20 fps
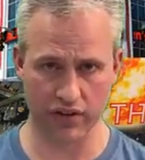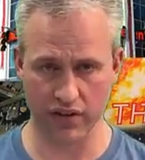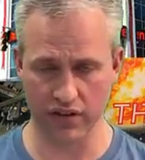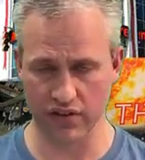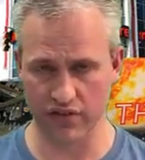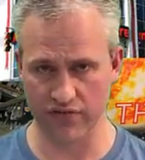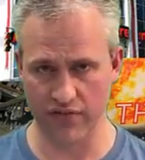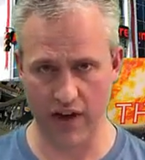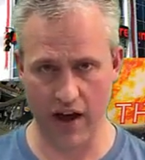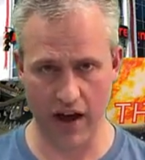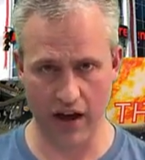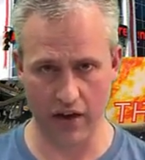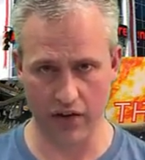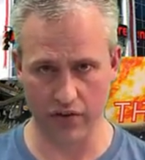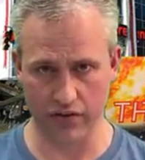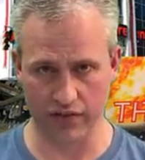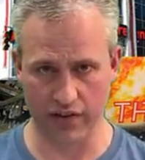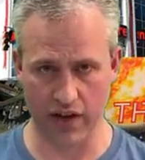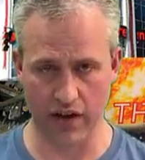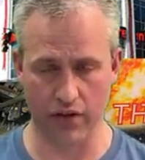these
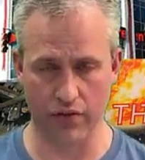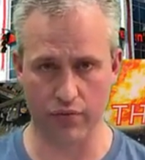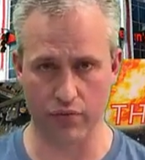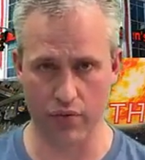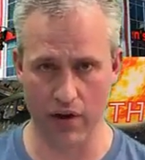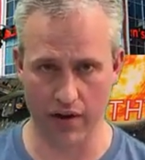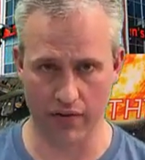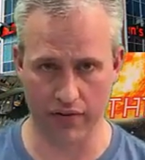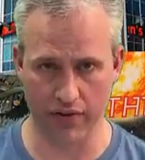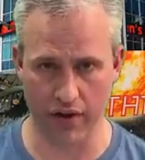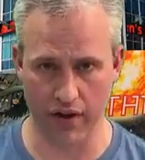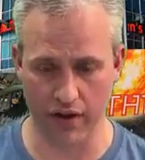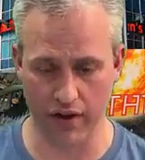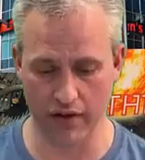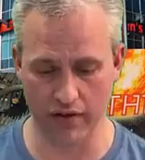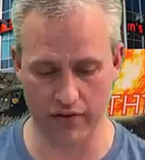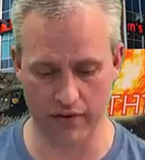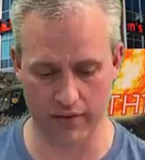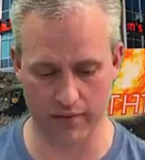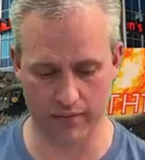files kind of throughout the
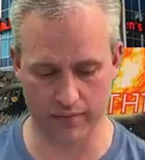hunt.